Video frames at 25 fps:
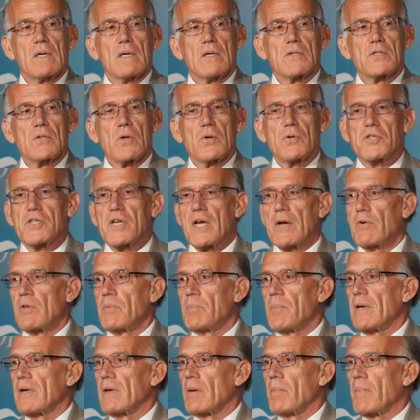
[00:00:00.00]
associate
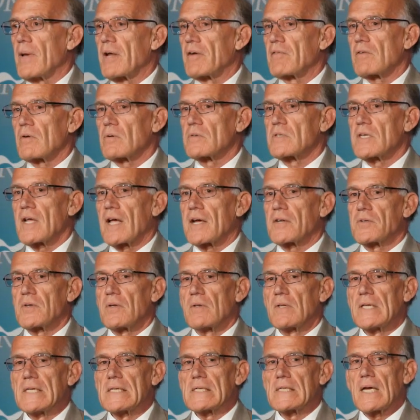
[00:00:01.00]
with being a
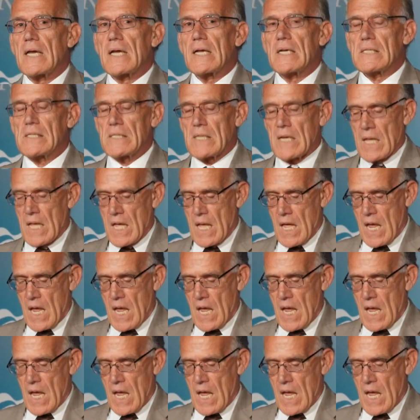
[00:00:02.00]
metrosexual these days.